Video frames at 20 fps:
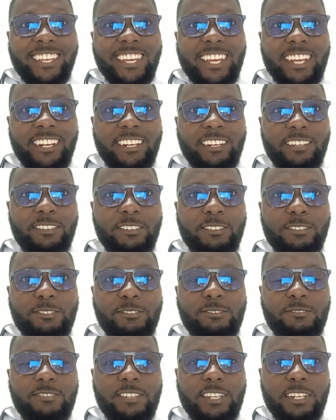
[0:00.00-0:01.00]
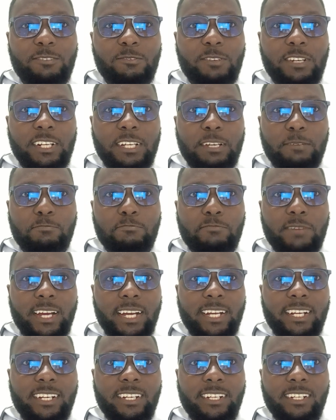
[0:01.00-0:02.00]
Hello and welcome
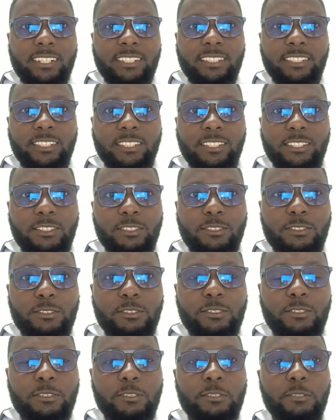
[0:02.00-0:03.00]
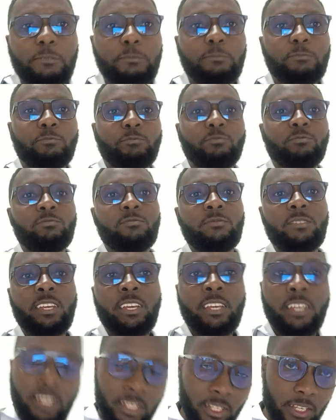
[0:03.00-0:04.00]
back. So,
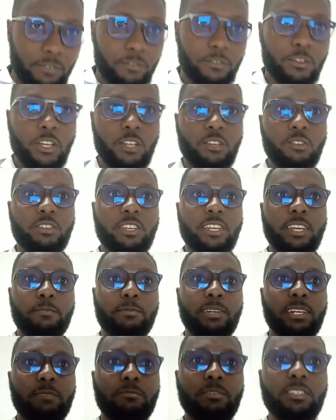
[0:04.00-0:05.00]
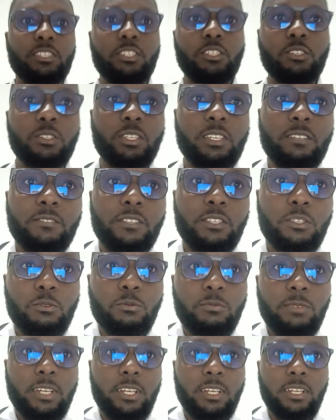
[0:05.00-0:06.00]
if you're new here, my name is Joseph
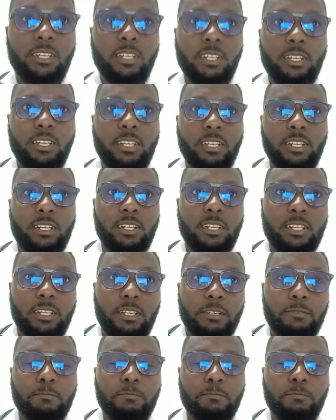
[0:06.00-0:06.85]
Tsuma, and